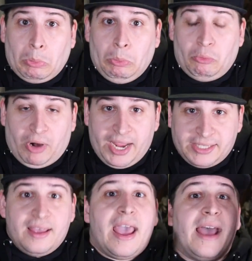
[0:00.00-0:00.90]

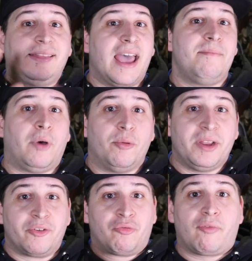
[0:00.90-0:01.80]
Right? At that
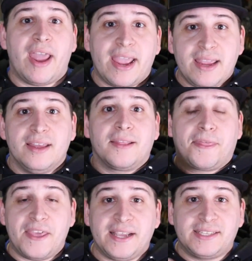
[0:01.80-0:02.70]
moment, Rey
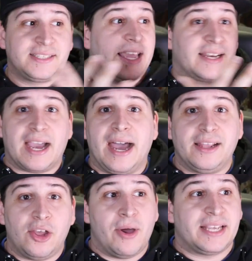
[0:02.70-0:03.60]
thinks that
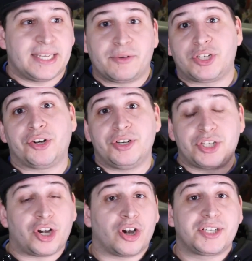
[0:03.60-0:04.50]
Kylo has now turned
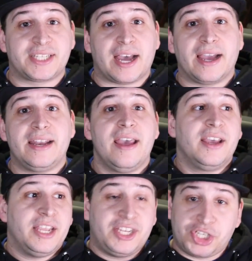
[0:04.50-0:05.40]
to her side.
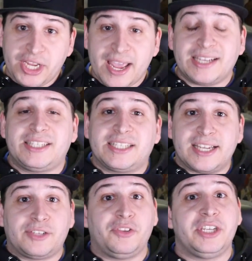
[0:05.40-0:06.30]
She has
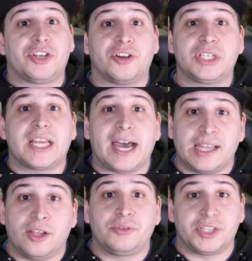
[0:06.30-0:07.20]
successfully turned
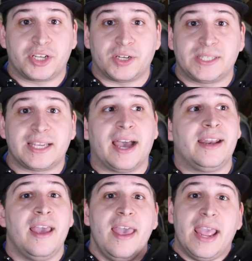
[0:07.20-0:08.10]
Kylo to the good
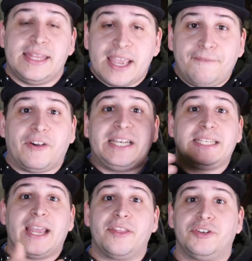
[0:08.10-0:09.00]
side, and they fight
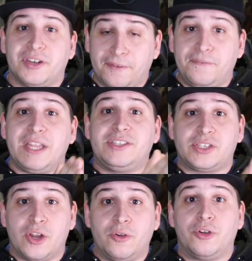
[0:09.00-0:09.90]
together to defeat
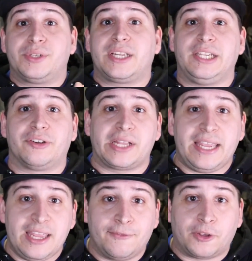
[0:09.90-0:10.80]
Snoke, who is clearly
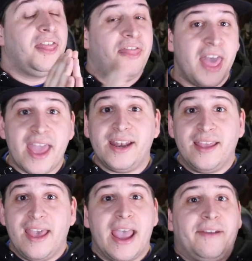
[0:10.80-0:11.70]
evil.
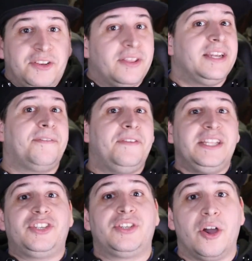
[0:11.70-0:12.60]
Then, after they defeat
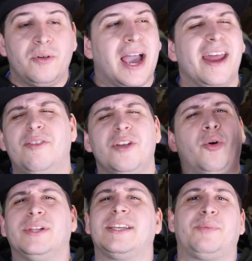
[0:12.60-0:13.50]
Snoke, I don't know
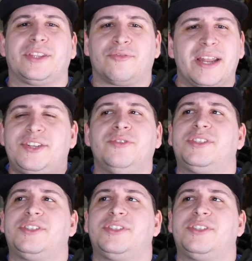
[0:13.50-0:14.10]
what's up with the red dudes.